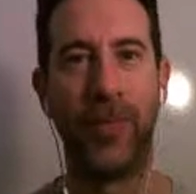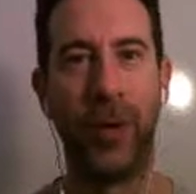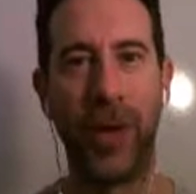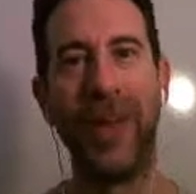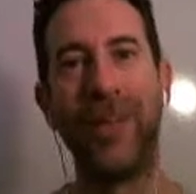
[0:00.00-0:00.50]

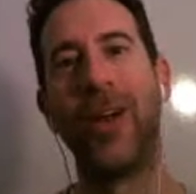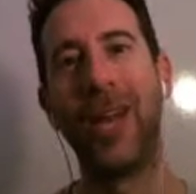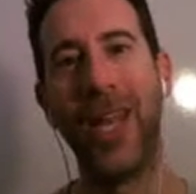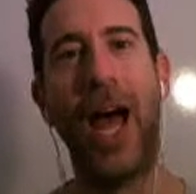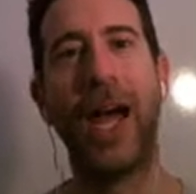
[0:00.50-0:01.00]
Okay, there
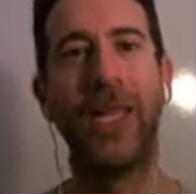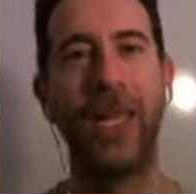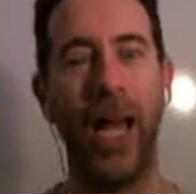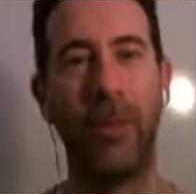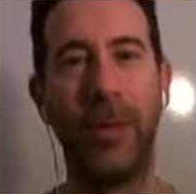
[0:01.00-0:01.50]
are 9
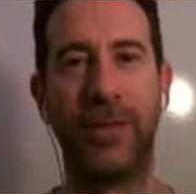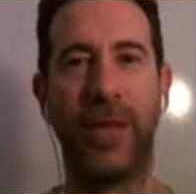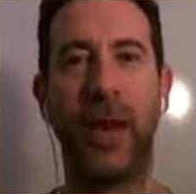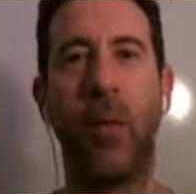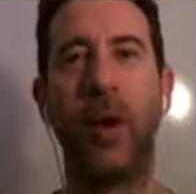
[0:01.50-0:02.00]
key elements that
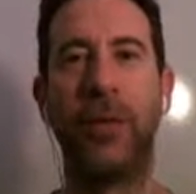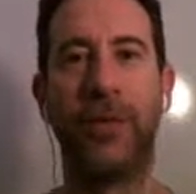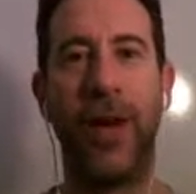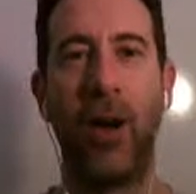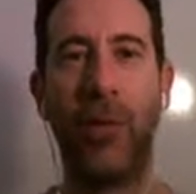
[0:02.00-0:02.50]
I want you to
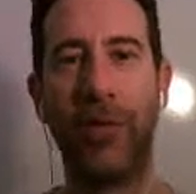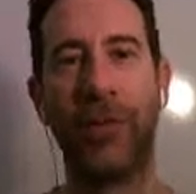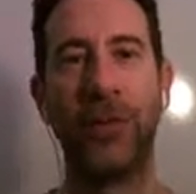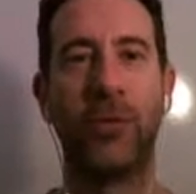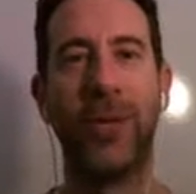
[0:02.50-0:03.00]
follow. The
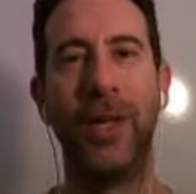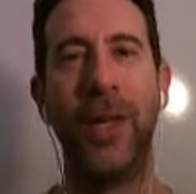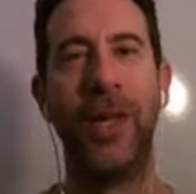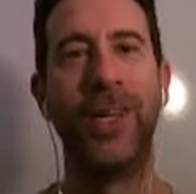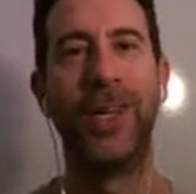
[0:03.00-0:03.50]
first one
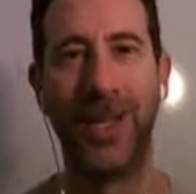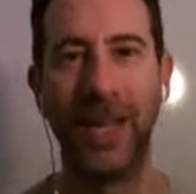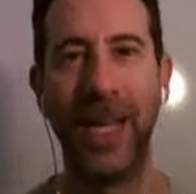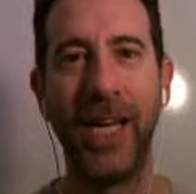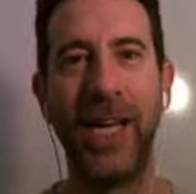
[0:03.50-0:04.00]
is the
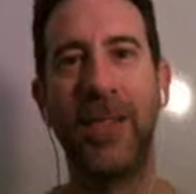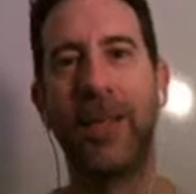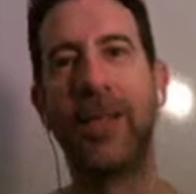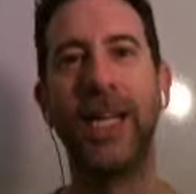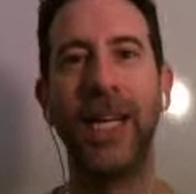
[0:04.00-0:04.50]
lead in.
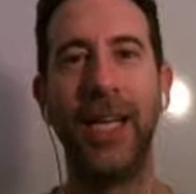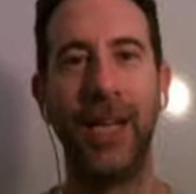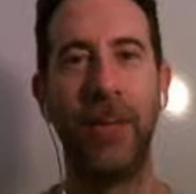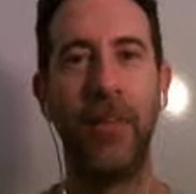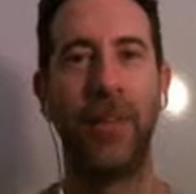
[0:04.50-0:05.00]
The lead
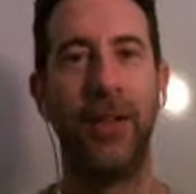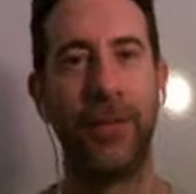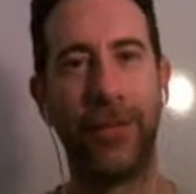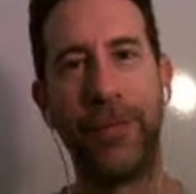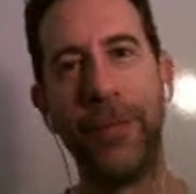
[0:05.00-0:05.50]
in is
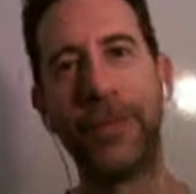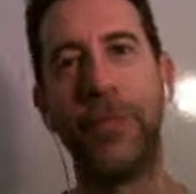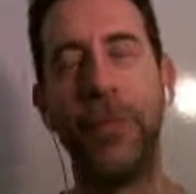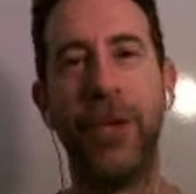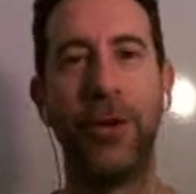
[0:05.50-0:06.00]
the first
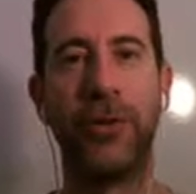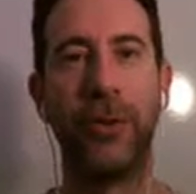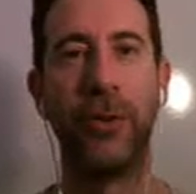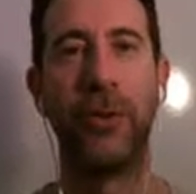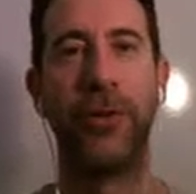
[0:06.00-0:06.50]
minute or
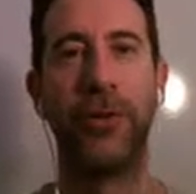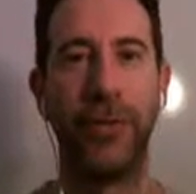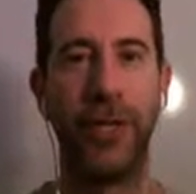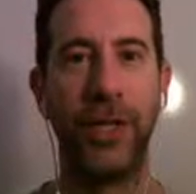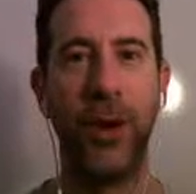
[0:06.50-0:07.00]
two of your
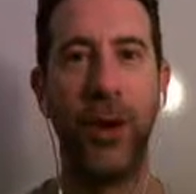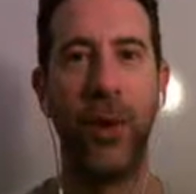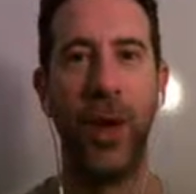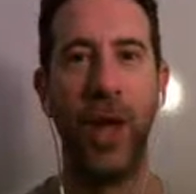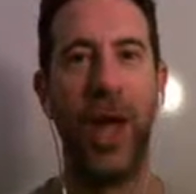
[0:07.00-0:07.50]
video,
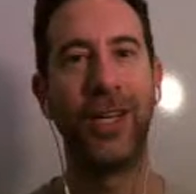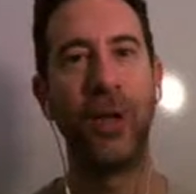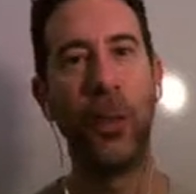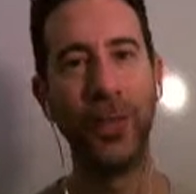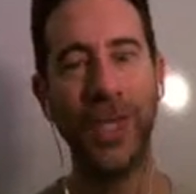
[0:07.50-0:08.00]
and
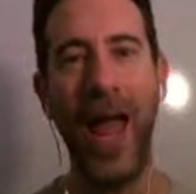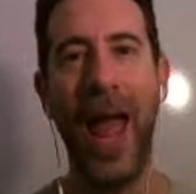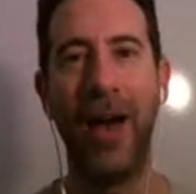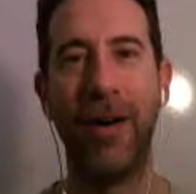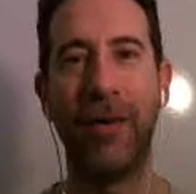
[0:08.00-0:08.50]
you only
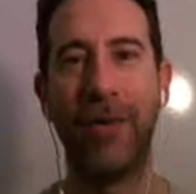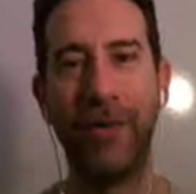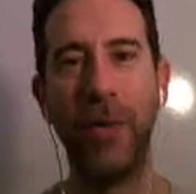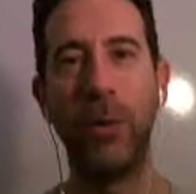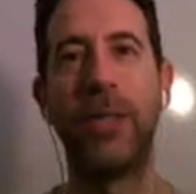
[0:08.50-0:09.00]
have a
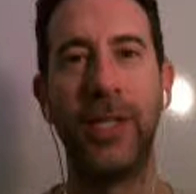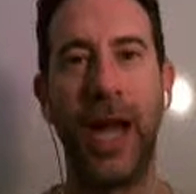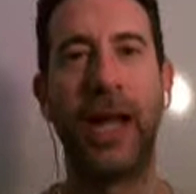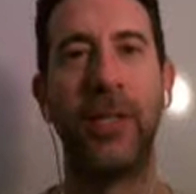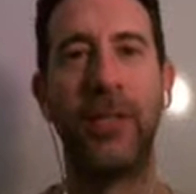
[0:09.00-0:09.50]
few
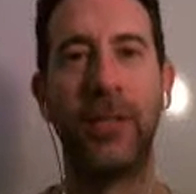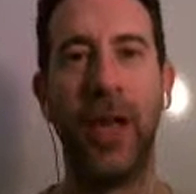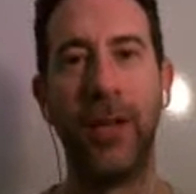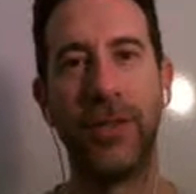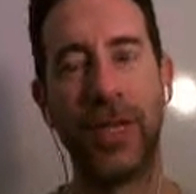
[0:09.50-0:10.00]
seconds
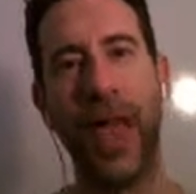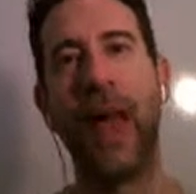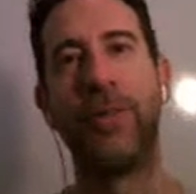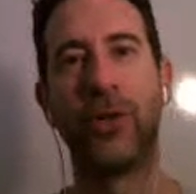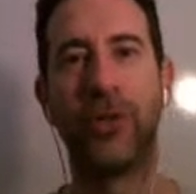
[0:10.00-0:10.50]
to
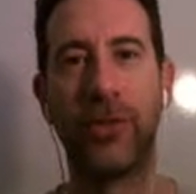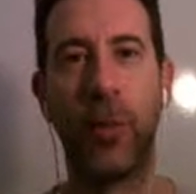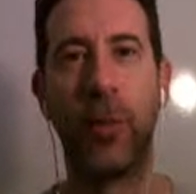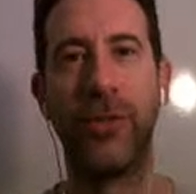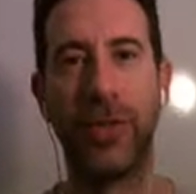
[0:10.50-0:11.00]
capture
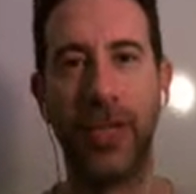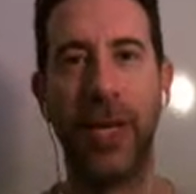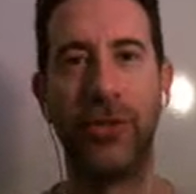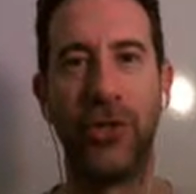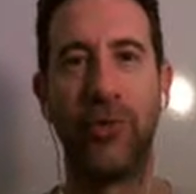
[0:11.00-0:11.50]
someone's
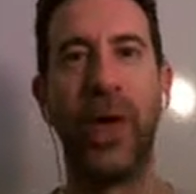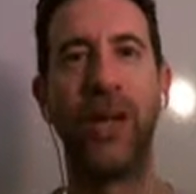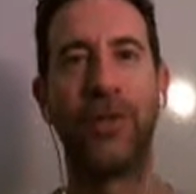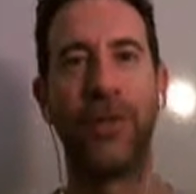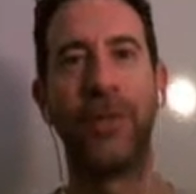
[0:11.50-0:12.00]
attention,
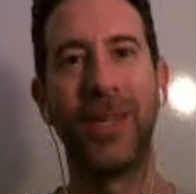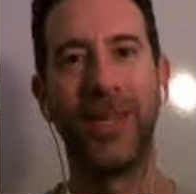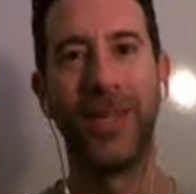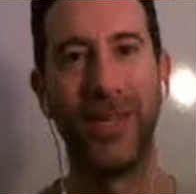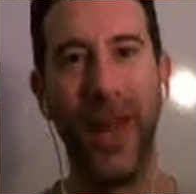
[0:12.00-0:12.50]
right? For them to
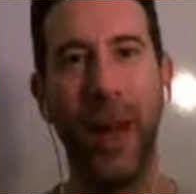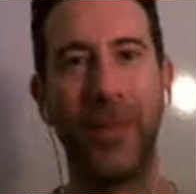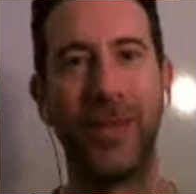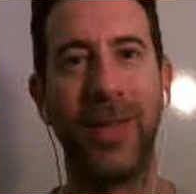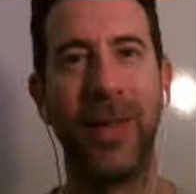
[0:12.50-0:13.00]
stop
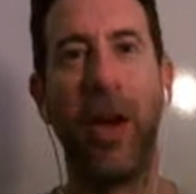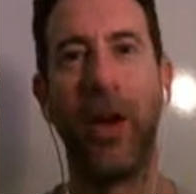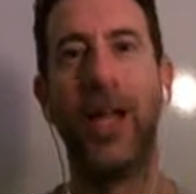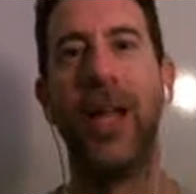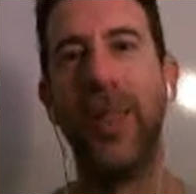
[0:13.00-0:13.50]
and say, all
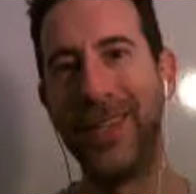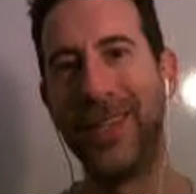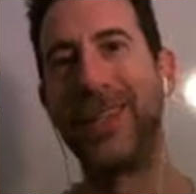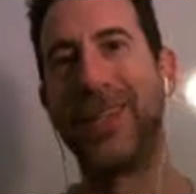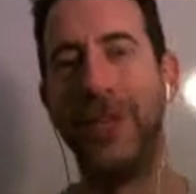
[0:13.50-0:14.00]
right, this
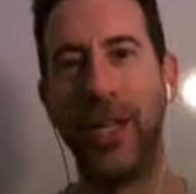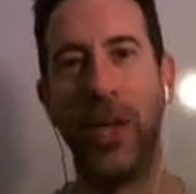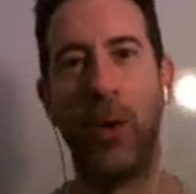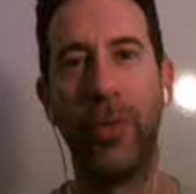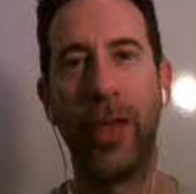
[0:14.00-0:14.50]
is a
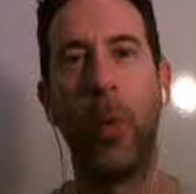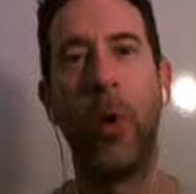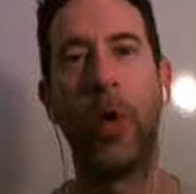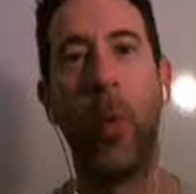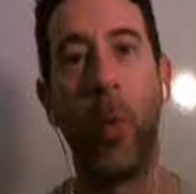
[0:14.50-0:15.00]
video that I
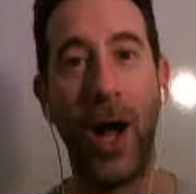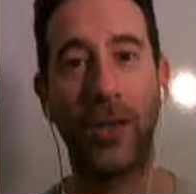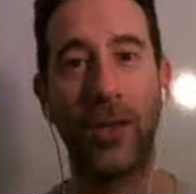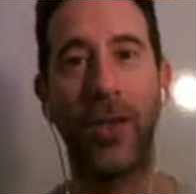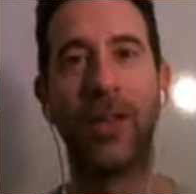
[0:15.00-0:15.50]
want to
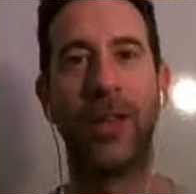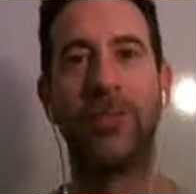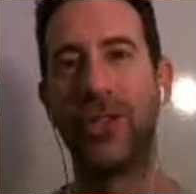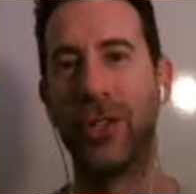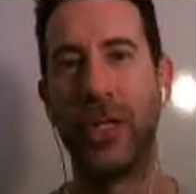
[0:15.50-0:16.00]
watch, instead
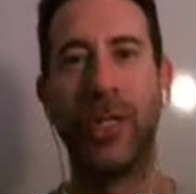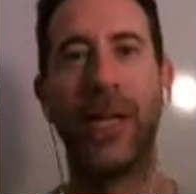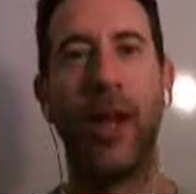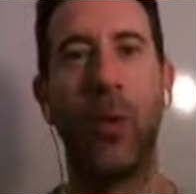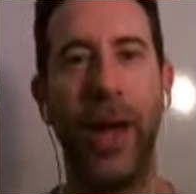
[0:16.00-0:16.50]
of just
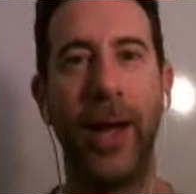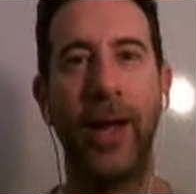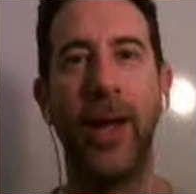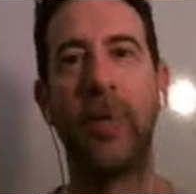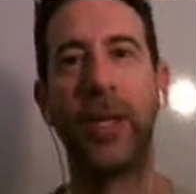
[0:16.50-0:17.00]
clicking away
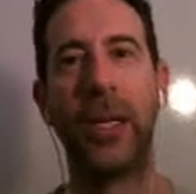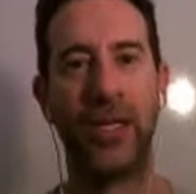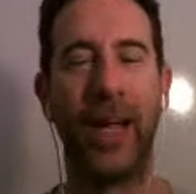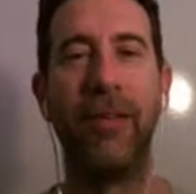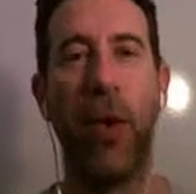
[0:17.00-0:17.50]
because
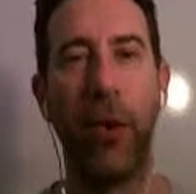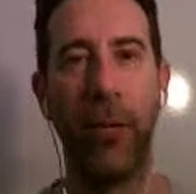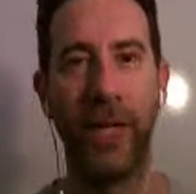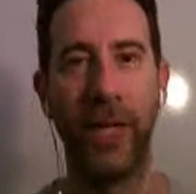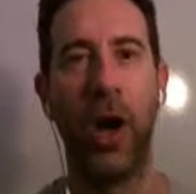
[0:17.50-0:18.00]
they've
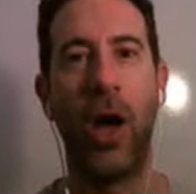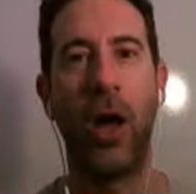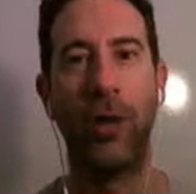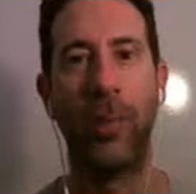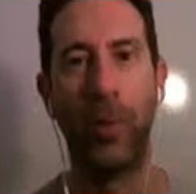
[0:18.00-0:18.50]
already
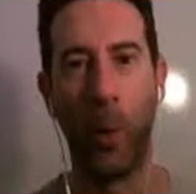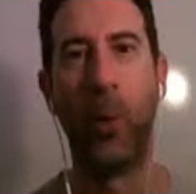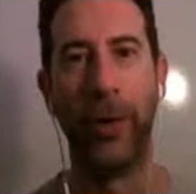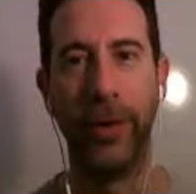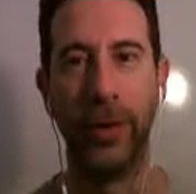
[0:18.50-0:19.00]
gone
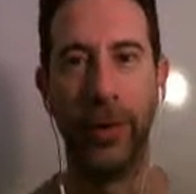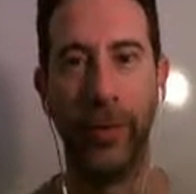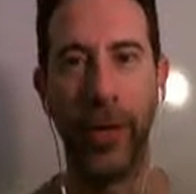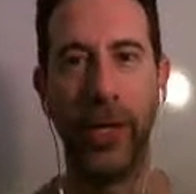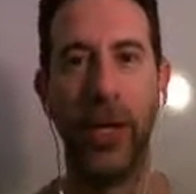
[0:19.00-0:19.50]
bored,
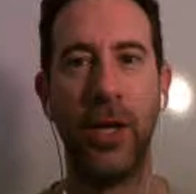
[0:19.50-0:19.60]
right?